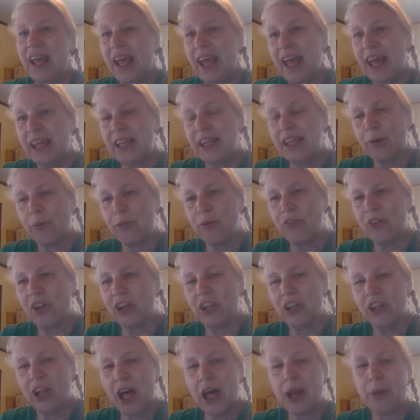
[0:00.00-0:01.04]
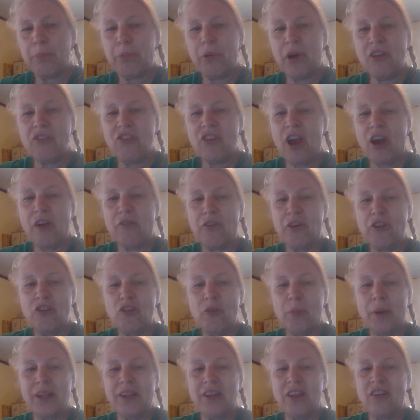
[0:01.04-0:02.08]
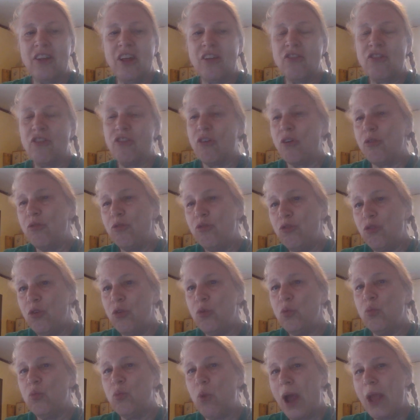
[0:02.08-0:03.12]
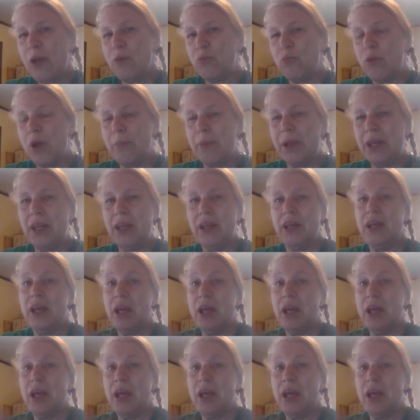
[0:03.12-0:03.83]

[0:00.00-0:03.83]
And there was a lot of press coverage about the deaths of those two white women,